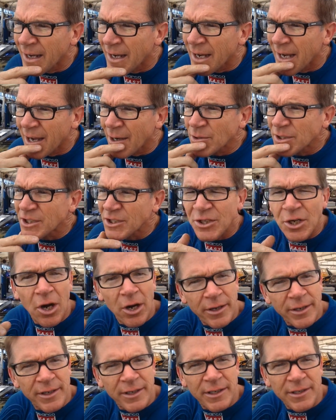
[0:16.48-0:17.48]
I would
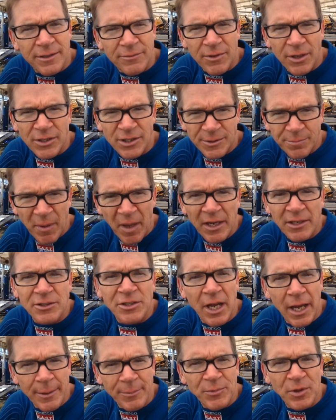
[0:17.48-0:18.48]
start in a spec
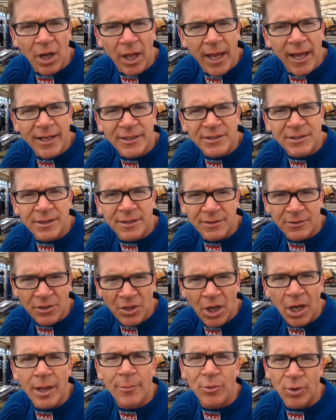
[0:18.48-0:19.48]
type class in
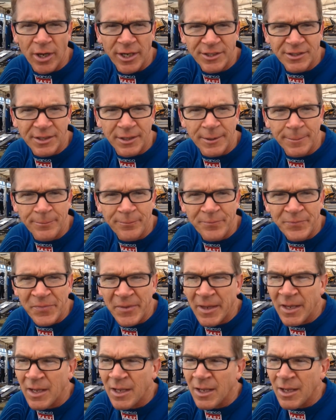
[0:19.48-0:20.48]
club racing.
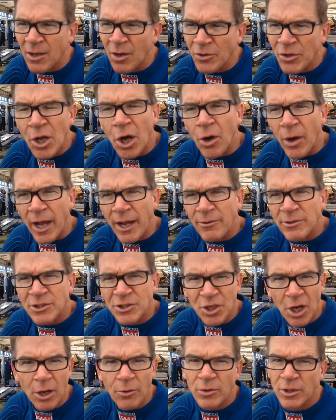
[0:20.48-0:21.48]
No, I would
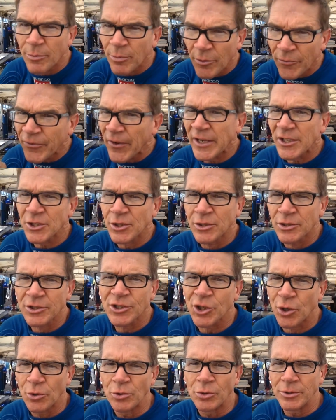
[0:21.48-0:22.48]
start with a professional
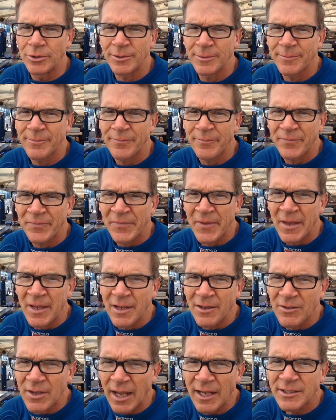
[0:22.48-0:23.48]
school.
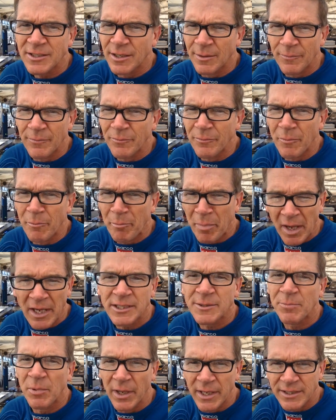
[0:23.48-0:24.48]
That's the
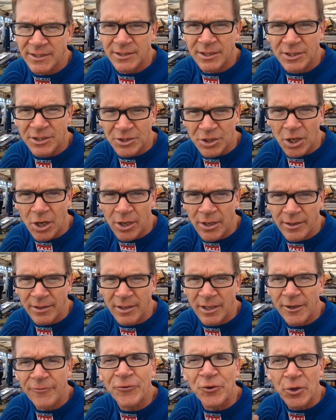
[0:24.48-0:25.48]
best place to start.
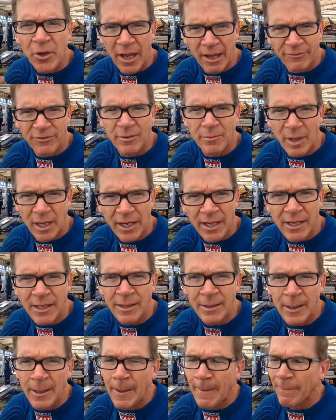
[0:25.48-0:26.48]
If you have the money,
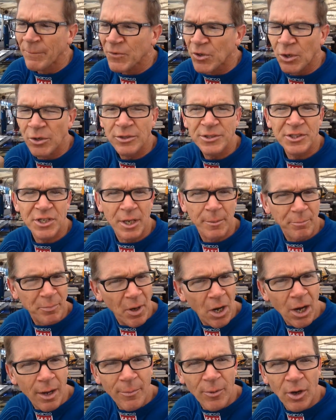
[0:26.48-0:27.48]
go to Skip
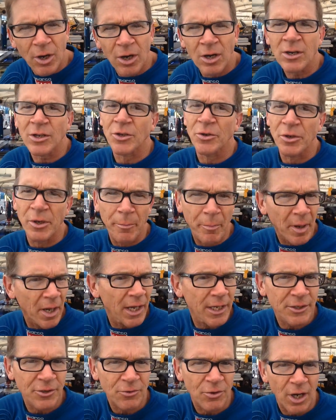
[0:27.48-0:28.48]
Barber, go to
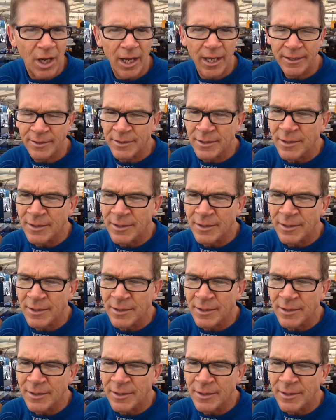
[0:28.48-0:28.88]
Bondurant,